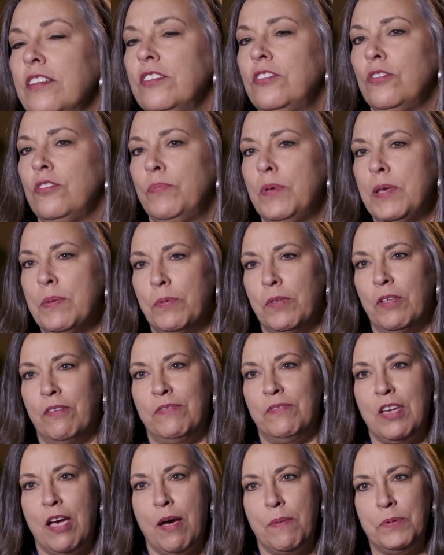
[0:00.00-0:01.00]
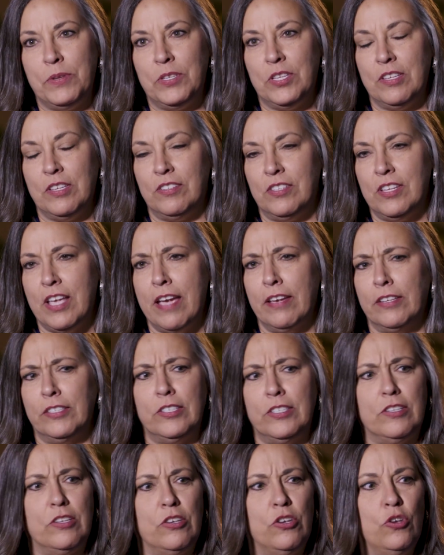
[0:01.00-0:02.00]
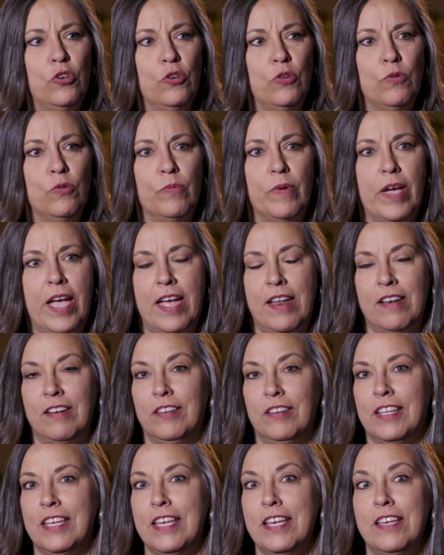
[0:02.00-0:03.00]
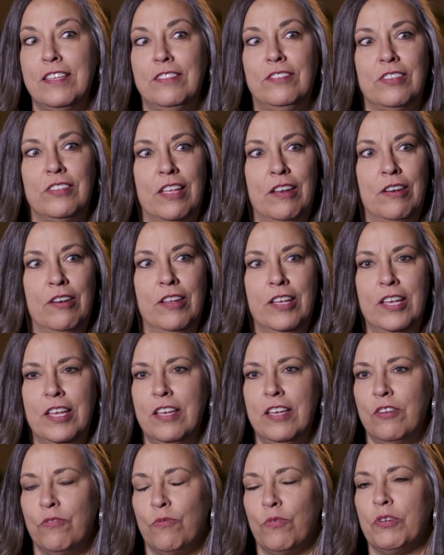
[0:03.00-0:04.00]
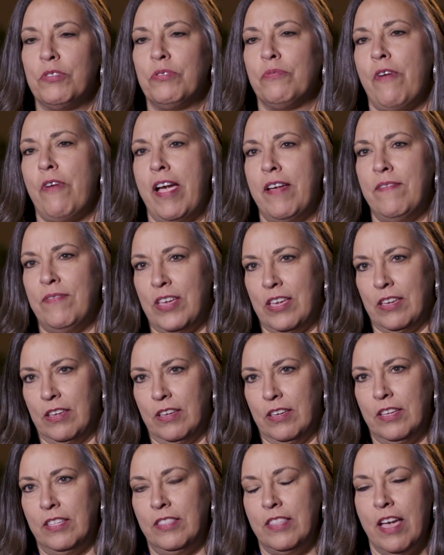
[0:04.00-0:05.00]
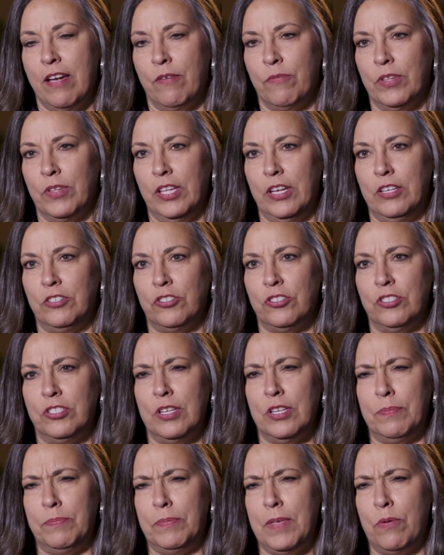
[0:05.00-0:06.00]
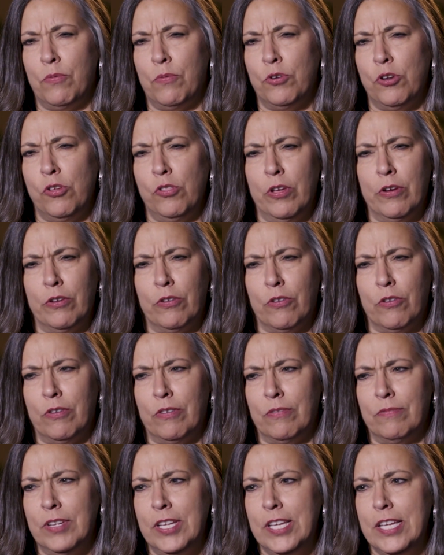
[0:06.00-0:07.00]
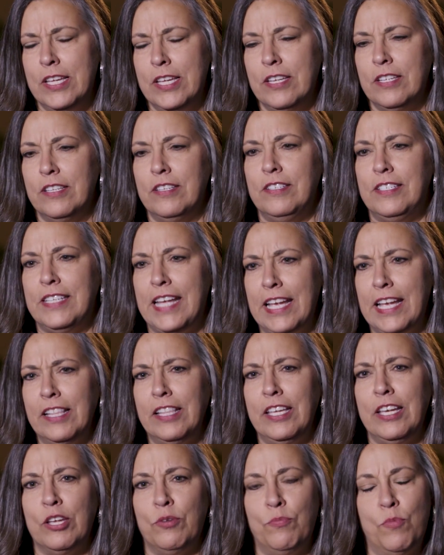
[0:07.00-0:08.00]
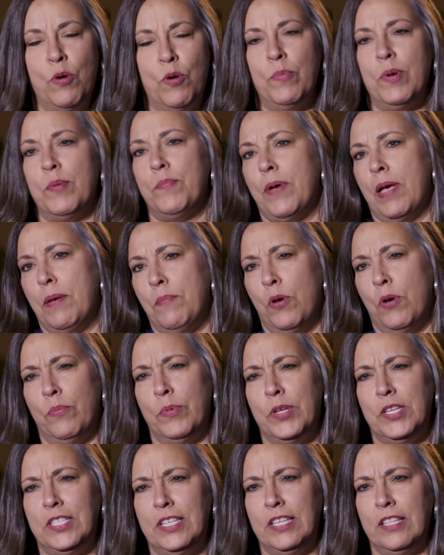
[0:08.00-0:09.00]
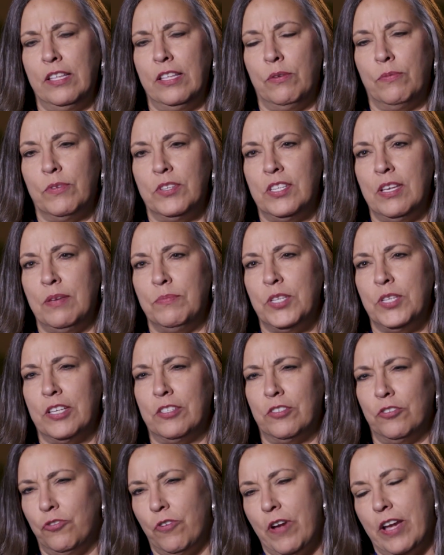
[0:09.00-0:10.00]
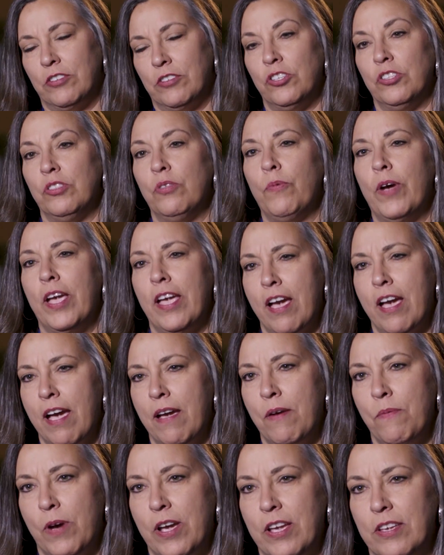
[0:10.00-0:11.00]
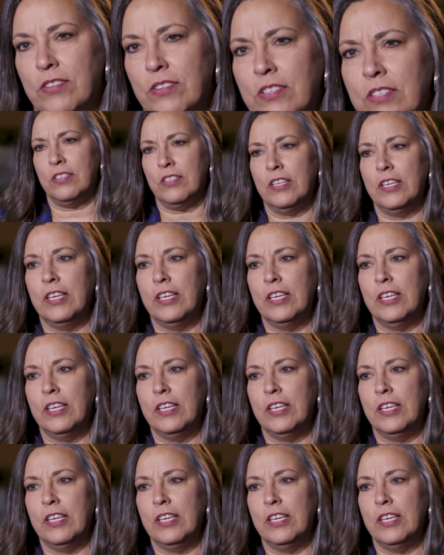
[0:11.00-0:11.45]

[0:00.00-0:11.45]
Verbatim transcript: to people of the opposite sex who had kids and were thriving in that relationship. They were no longer daily and moment by moment dealing with same-sex attraction the way I was.